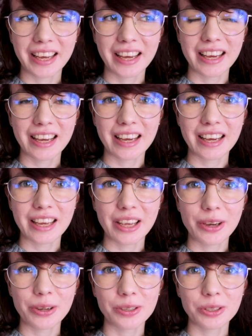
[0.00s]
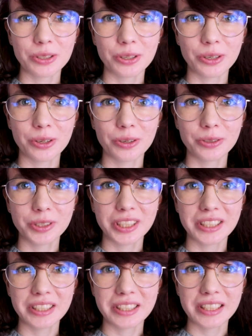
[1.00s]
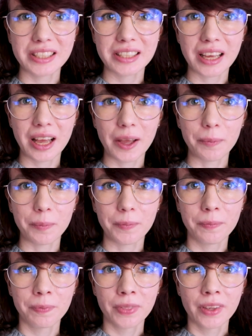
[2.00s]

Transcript: I also already did some